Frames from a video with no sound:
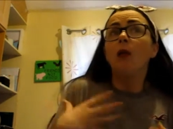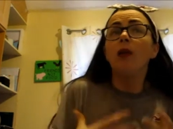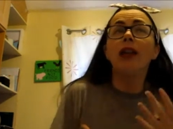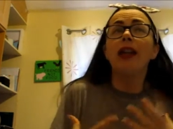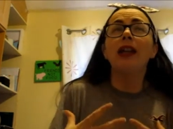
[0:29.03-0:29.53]

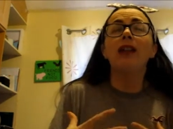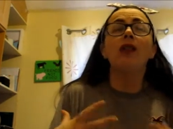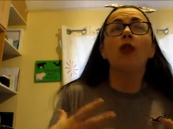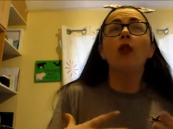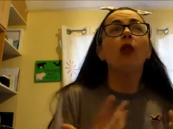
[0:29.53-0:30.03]
like
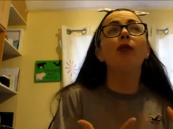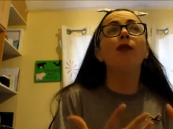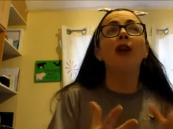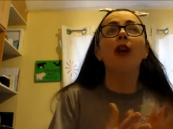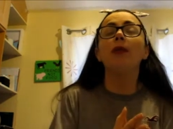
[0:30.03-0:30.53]

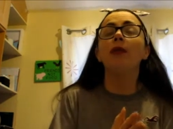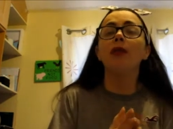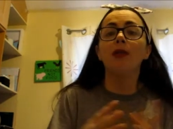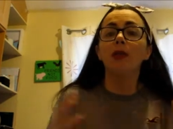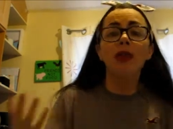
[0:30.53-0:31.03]
stuff I was
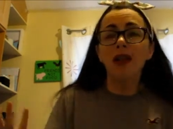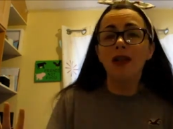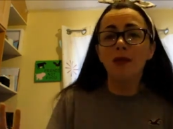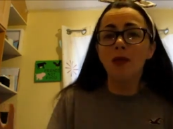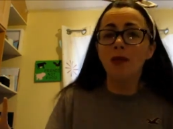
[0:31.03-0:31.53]
doing
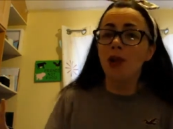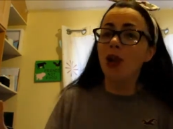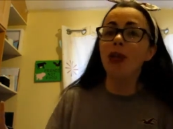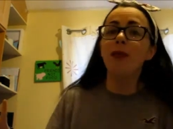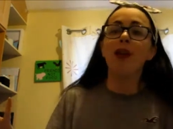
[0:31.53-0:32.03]
I won't
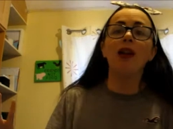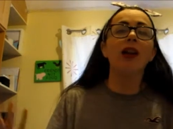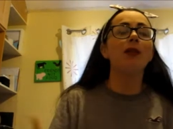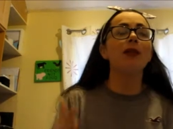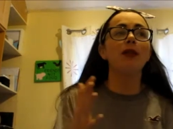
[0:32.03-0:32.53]
lie about it.
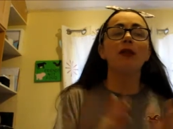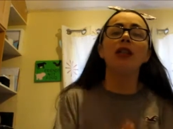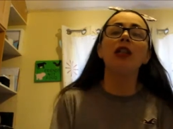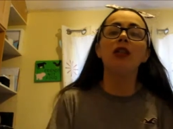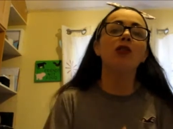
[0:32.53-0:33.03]
like I was doing
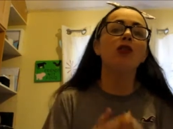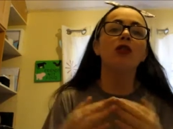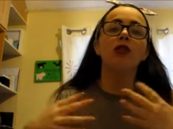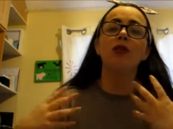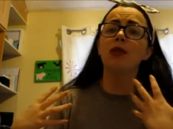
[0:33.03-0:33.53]

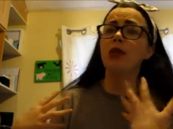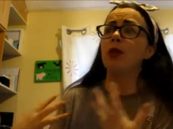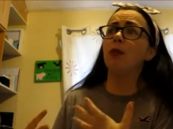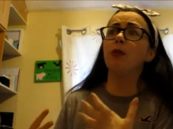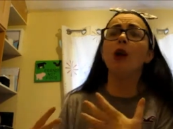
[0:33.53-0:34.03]
t-shirts I was doing
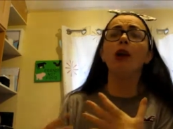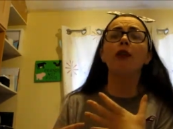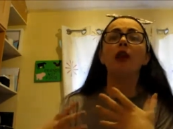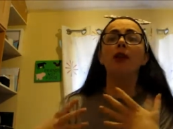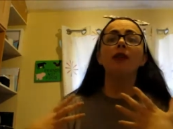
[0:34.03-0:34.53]

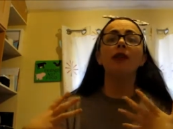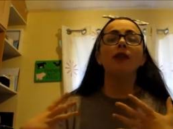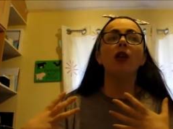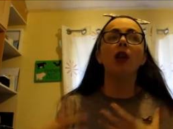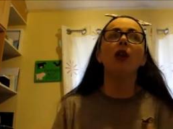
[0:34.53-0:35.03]
embroidery I was
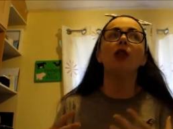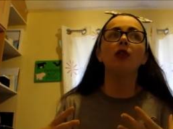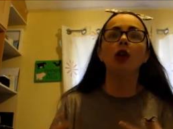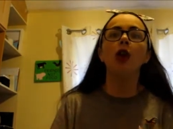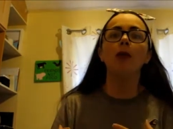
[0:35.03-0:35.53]
doing a lot of
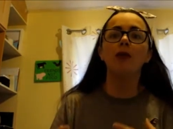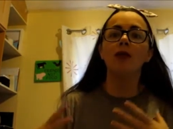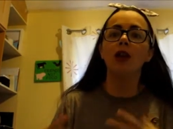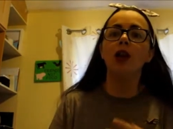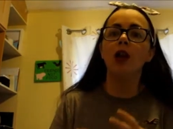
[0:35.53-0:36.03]
jobs
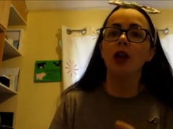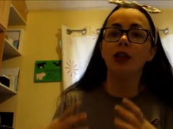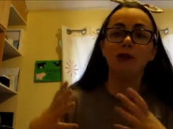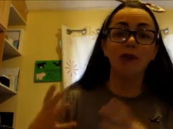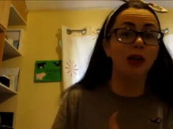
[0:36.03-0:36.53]
that I
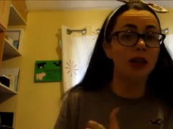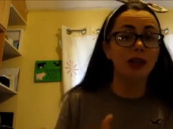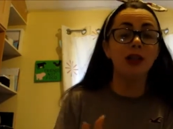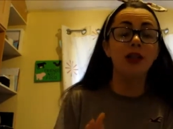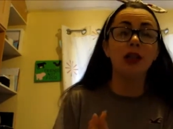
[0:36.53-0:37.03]
kind of
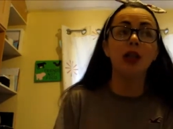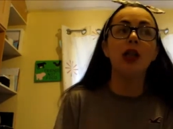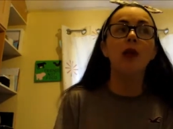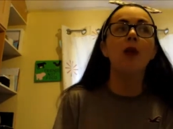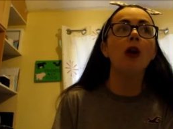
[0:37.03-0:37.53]
liked to
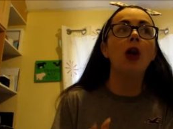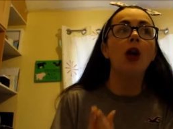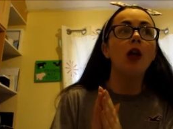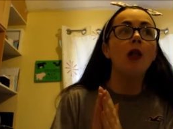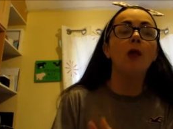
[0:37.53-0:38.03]
do
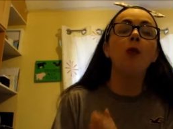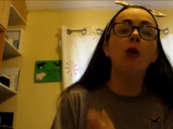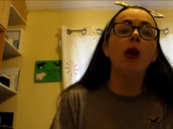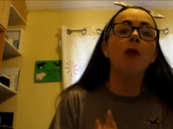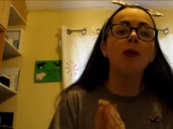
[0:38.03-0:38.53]
the
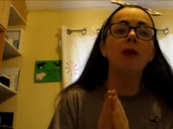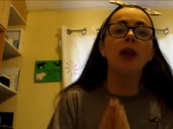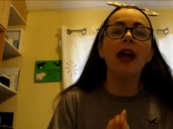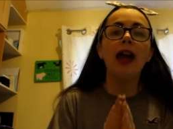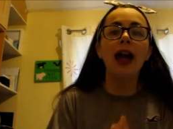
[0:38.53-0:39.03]
problem
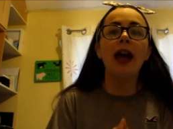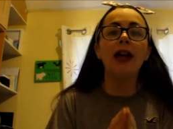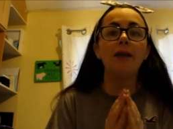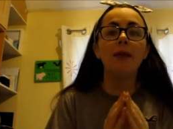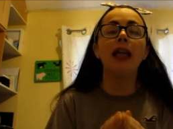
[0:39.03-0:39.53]
that I
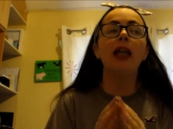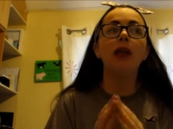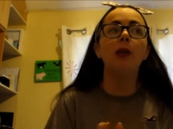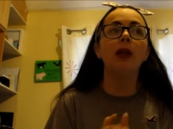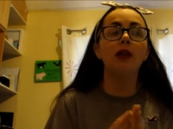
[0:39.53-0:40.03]
had
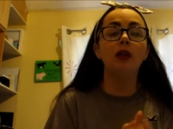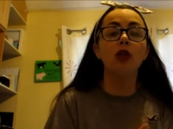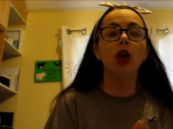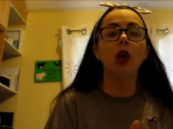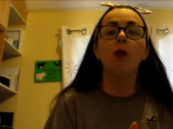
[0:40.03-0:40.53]
mainly with the
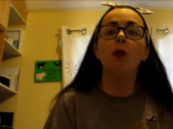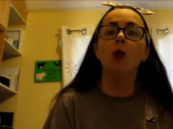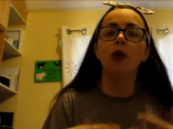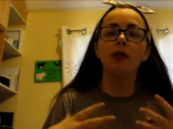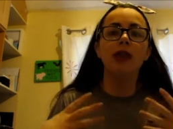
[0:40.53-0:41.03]
job
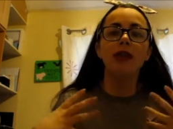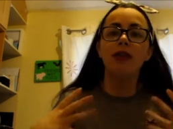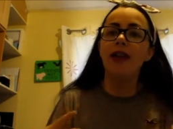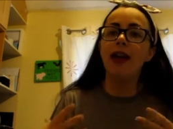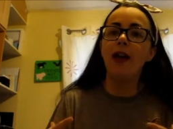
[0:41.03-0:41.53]
was
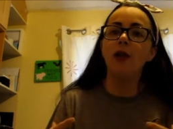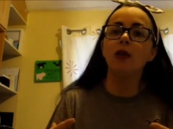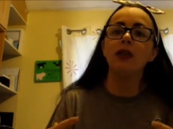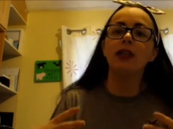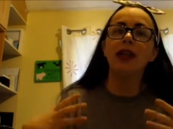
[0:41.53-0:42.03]
the
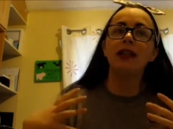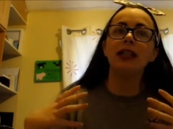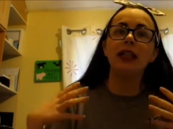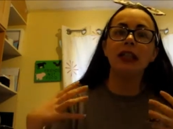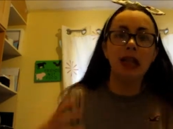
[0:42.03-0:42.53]
hours and
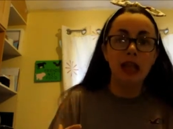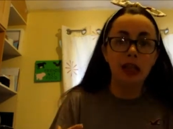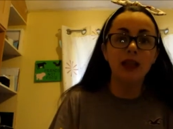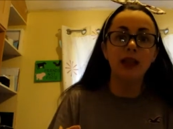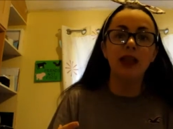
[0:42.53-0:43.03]
the
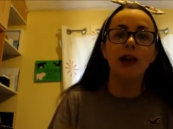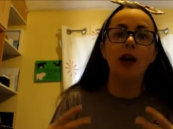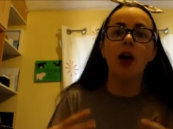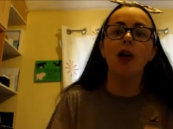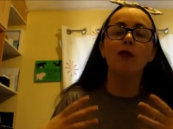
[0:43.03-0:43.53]
intensity
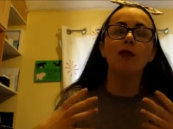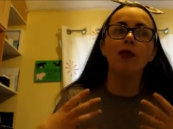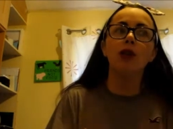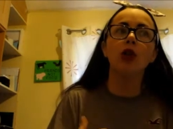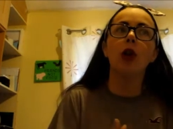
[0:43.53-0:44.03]
of
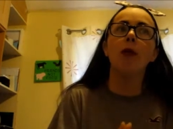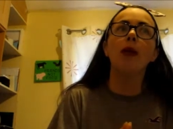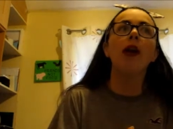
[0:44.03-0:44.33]
the job